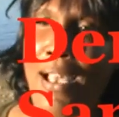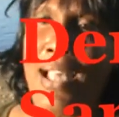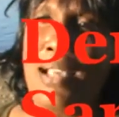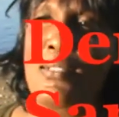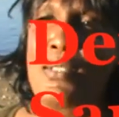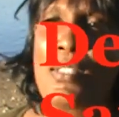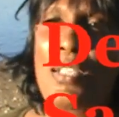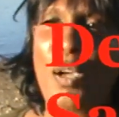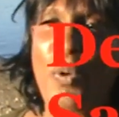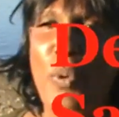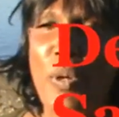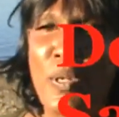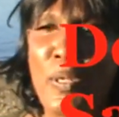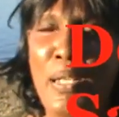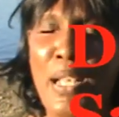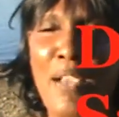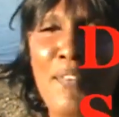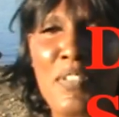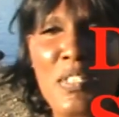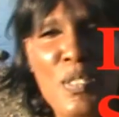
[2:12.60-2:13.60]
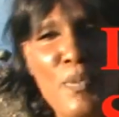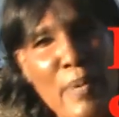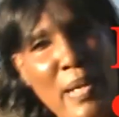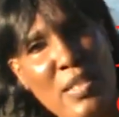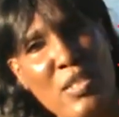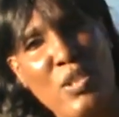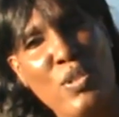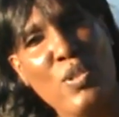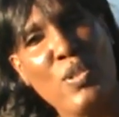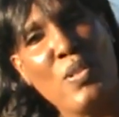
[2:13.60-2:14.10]
And so, we're going to have a
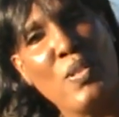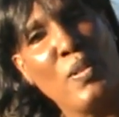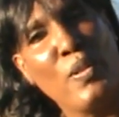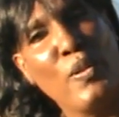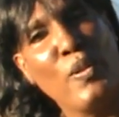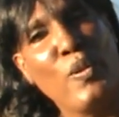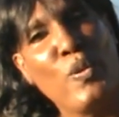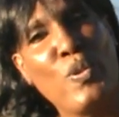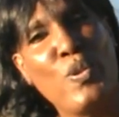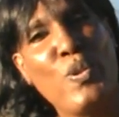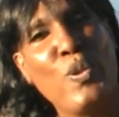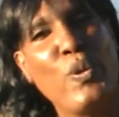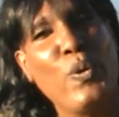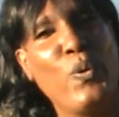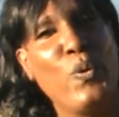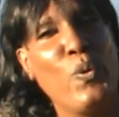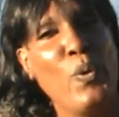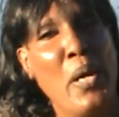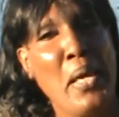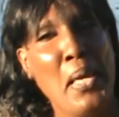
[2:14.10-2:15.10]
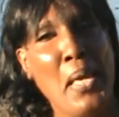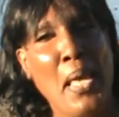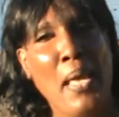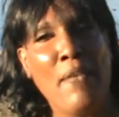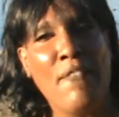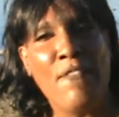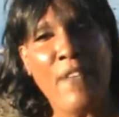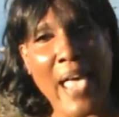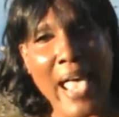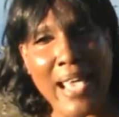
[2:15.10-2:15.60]
special salute to
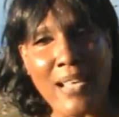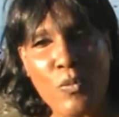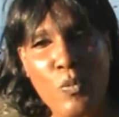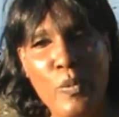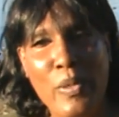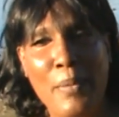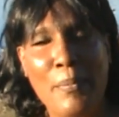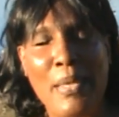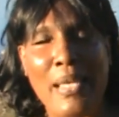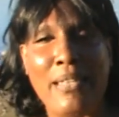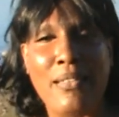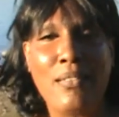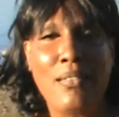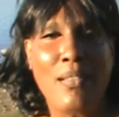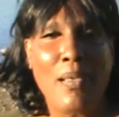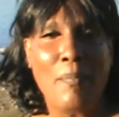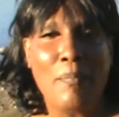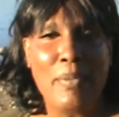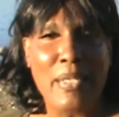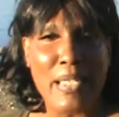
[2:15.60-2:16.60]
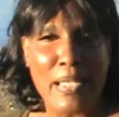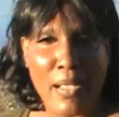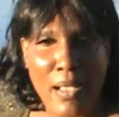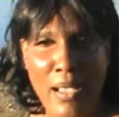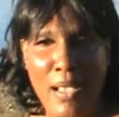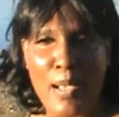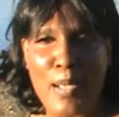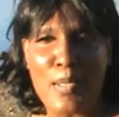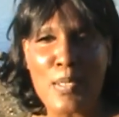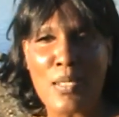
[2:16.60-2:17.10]
fat women
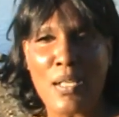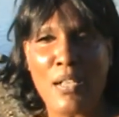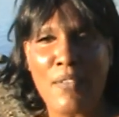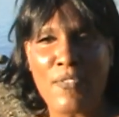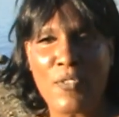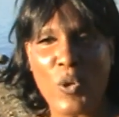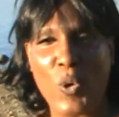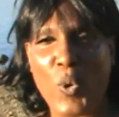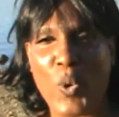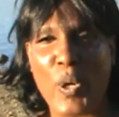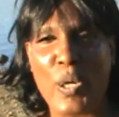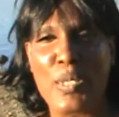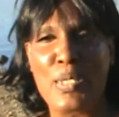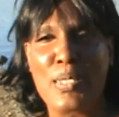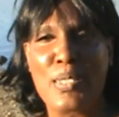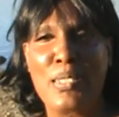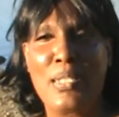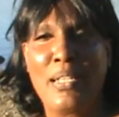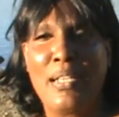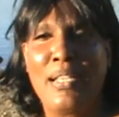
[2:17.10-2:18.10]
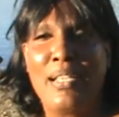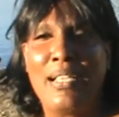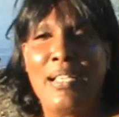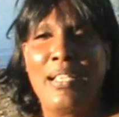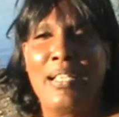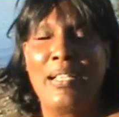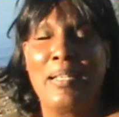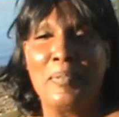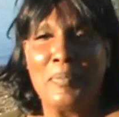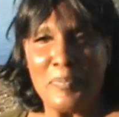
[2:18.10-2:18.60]
because, of course,
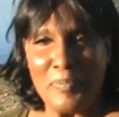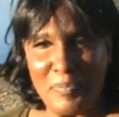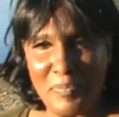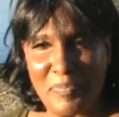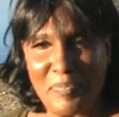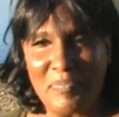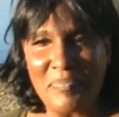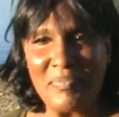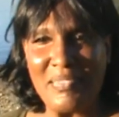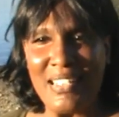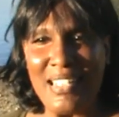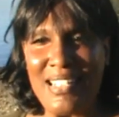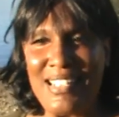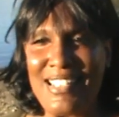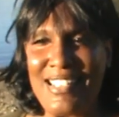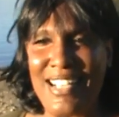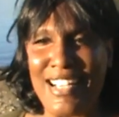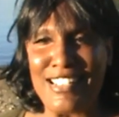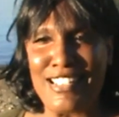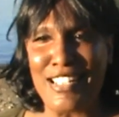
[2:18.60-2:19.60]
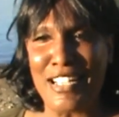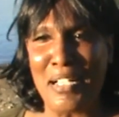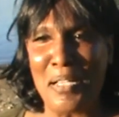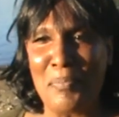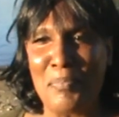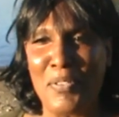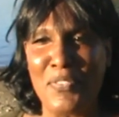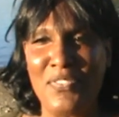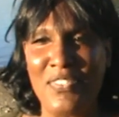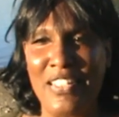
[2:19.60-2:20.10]
it's that
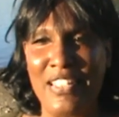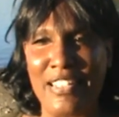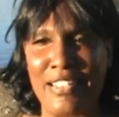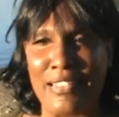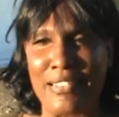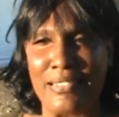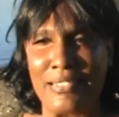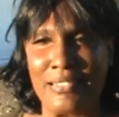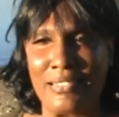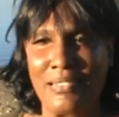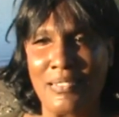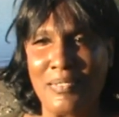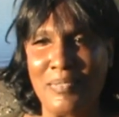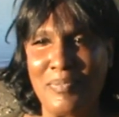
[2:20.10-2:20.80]
time of year.